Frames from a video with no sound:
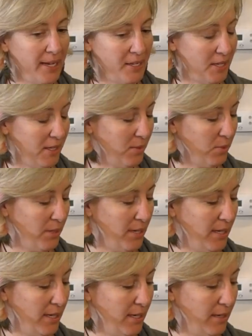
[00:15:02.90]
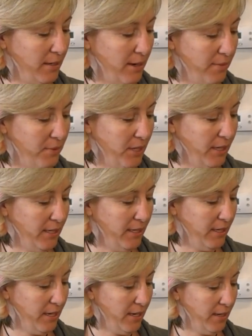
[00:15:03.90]
way since we have done
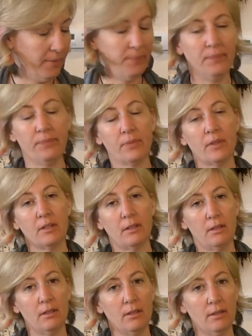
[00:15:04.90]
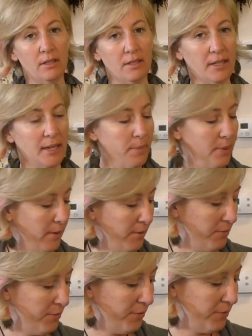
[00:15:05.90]
um, this type
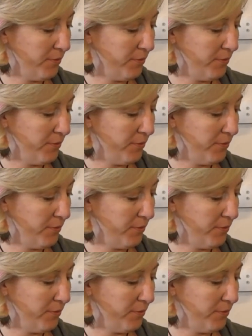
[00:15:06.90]
of